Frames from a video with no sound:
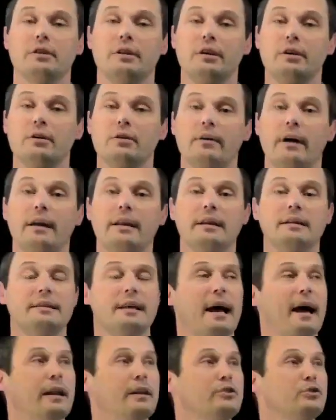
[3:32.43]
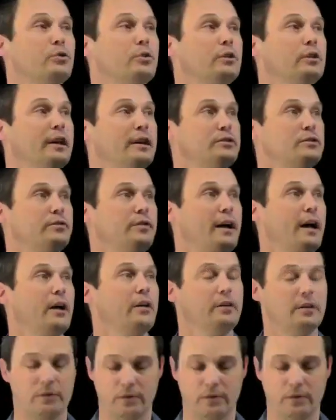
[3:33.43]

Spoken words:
Here, I need to add it to an electrophile.